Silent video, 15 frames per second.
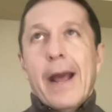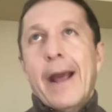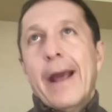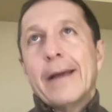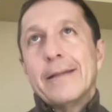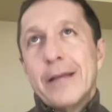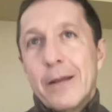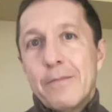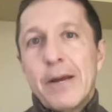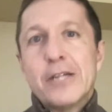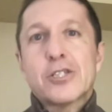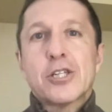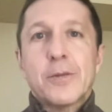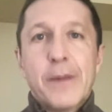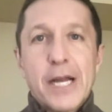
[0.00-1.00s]
And then
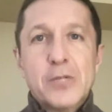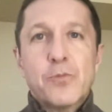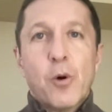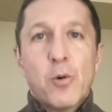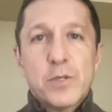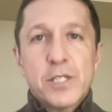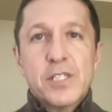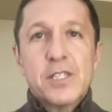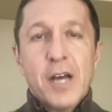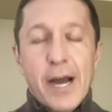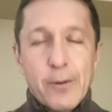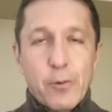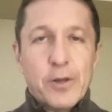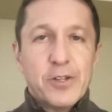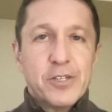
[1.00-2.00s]
Major League Baseball will decide
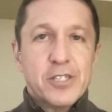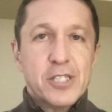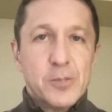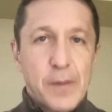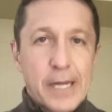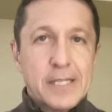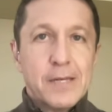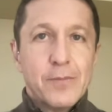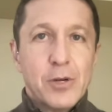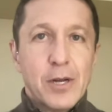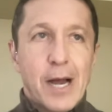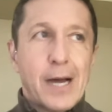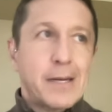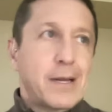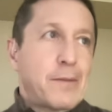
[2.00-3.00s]
whether to suspend him or
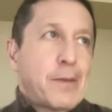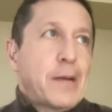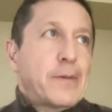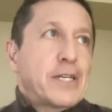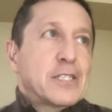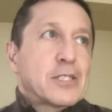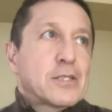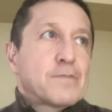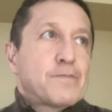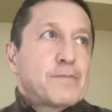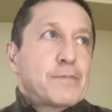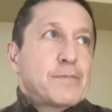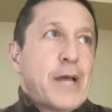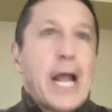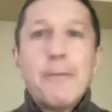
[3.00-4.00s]
not. Now, maybe it's
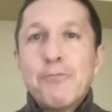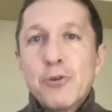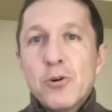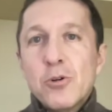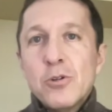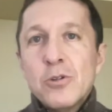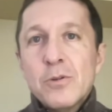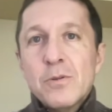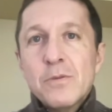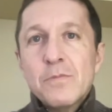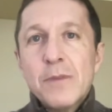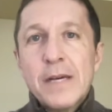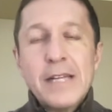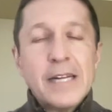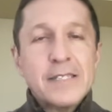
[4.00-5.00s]
April
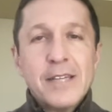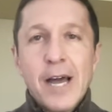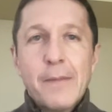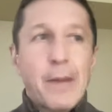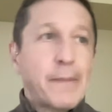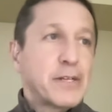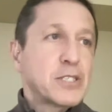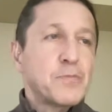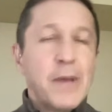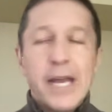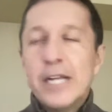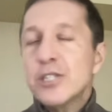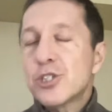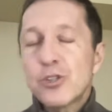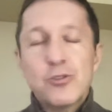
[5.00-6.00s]
by that time. Maybe it's
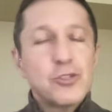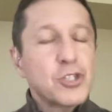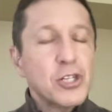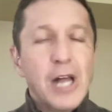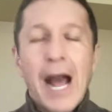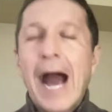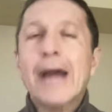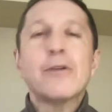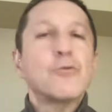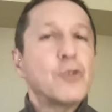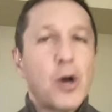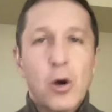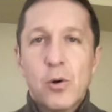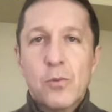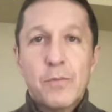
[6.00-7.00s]
May, June, July. I don't
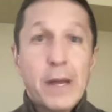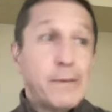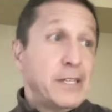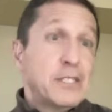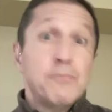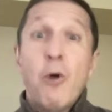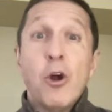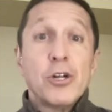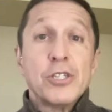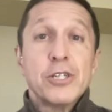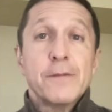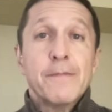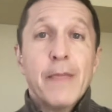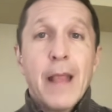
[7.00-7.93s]
know. Maybe it's March.